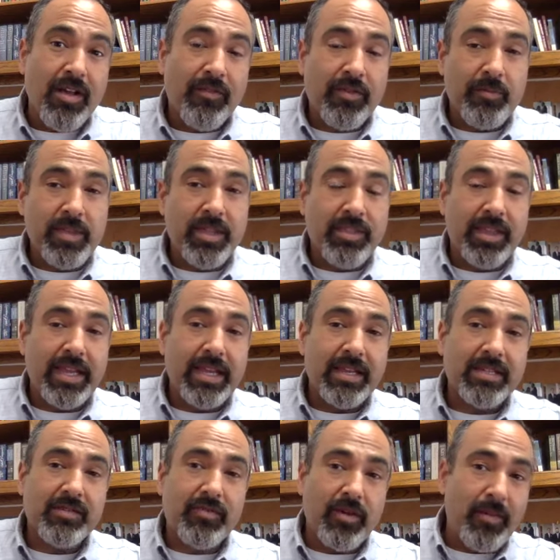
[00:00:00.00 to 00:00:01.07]
from the
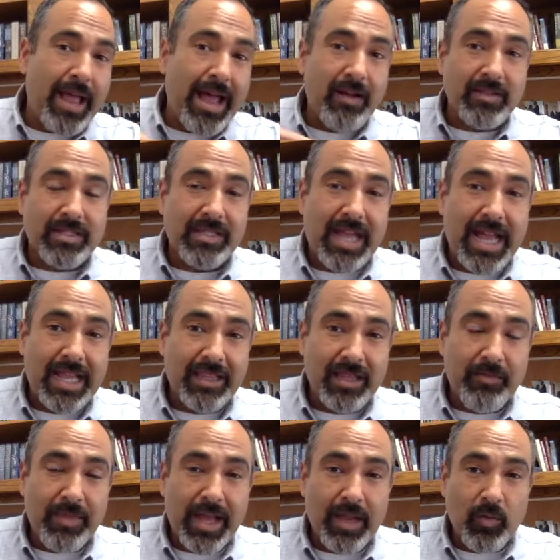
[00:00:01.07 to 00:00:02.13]
things from outside
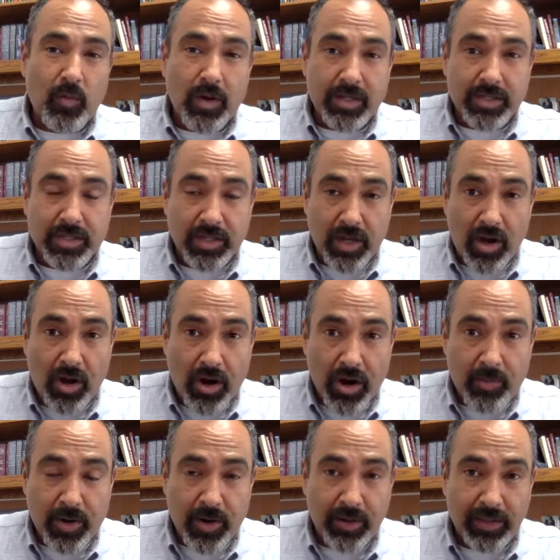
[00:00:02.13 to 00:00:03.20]
that might want to
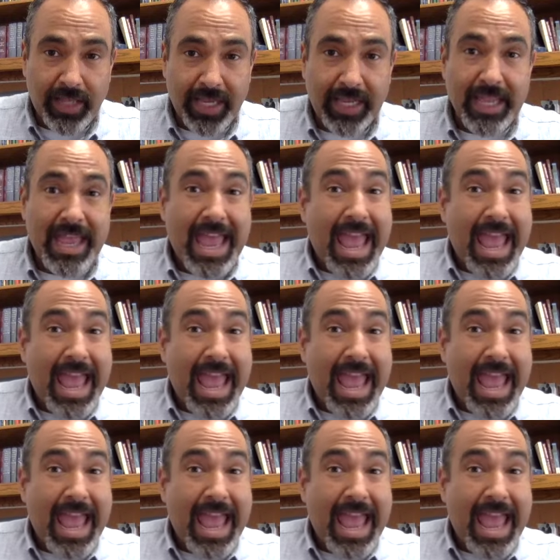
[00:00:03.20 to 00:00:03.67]
harm her, like